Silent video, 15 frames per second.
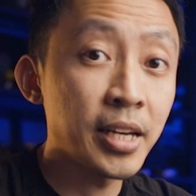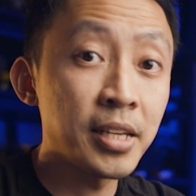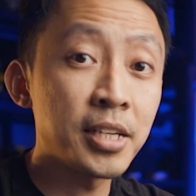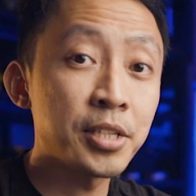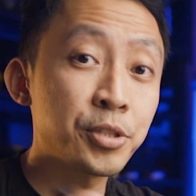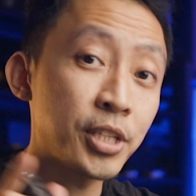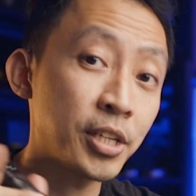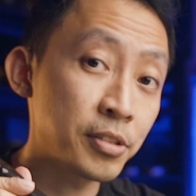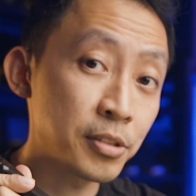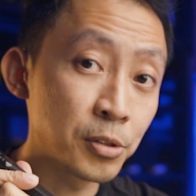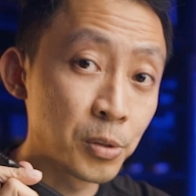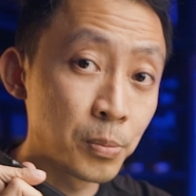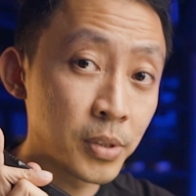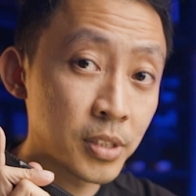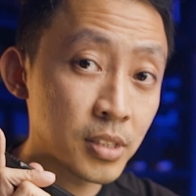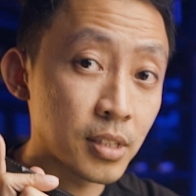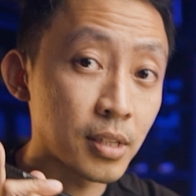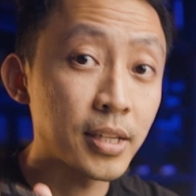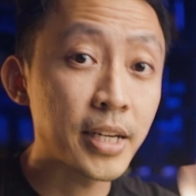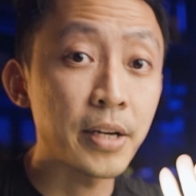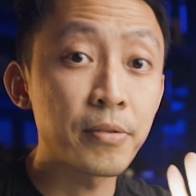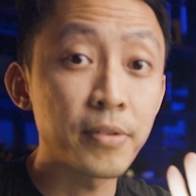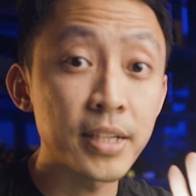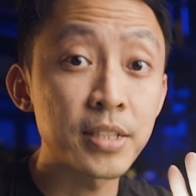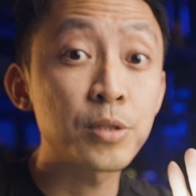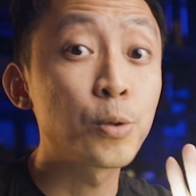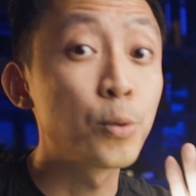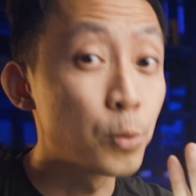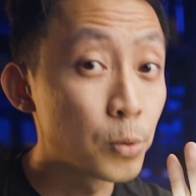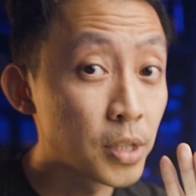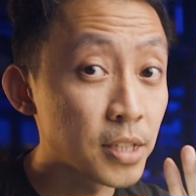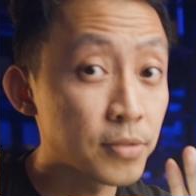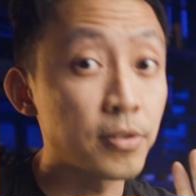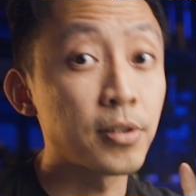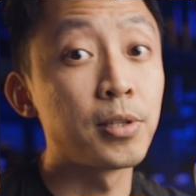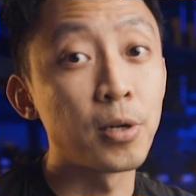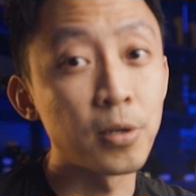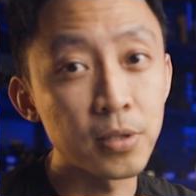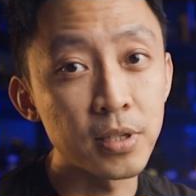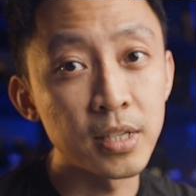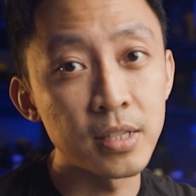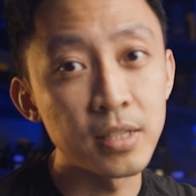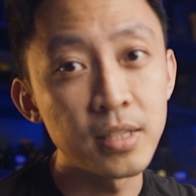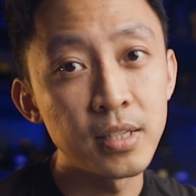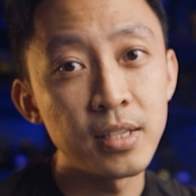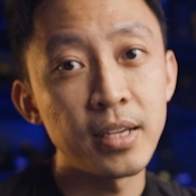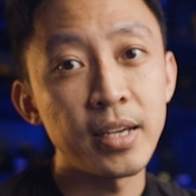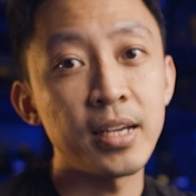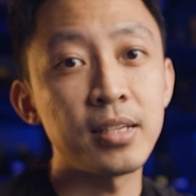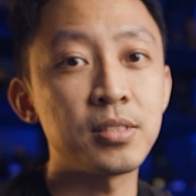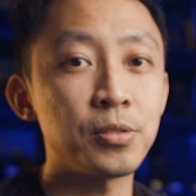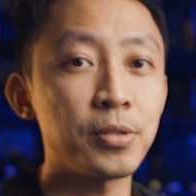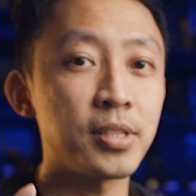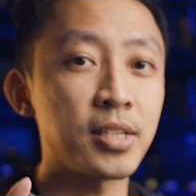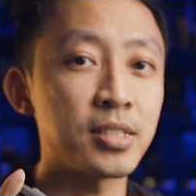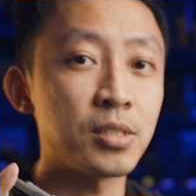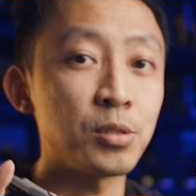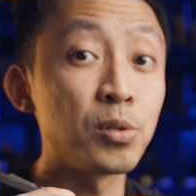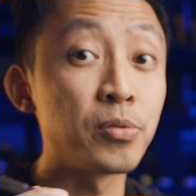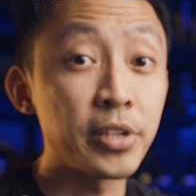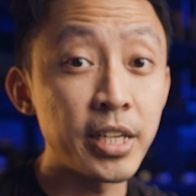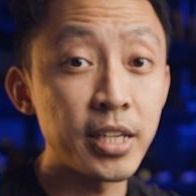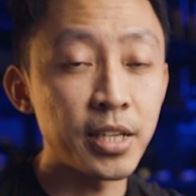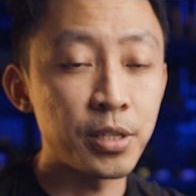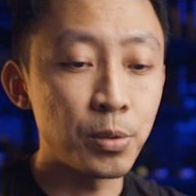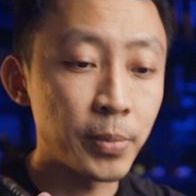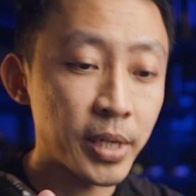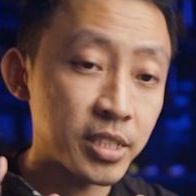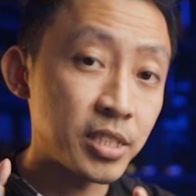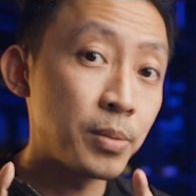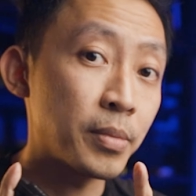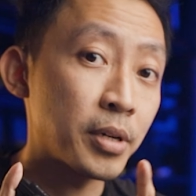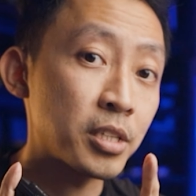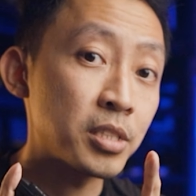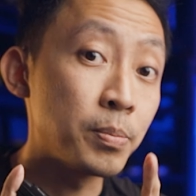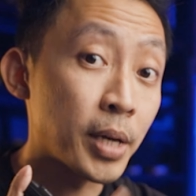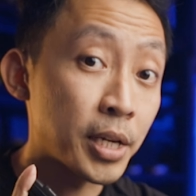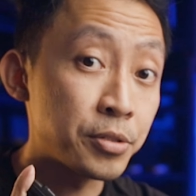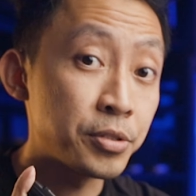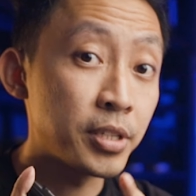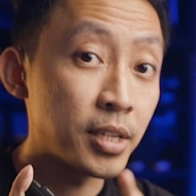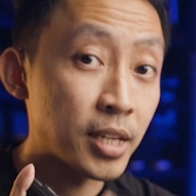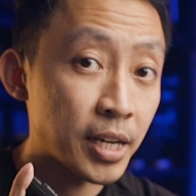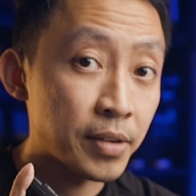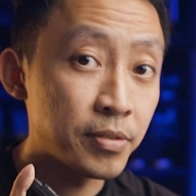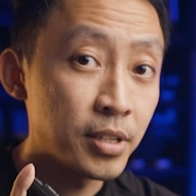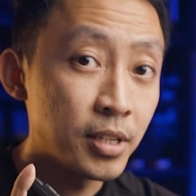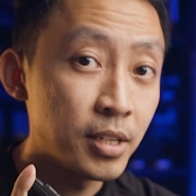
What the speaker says: And at 300 lumens, the light runs cooler for longer, and so it doesn't overheat and you maximize battery life.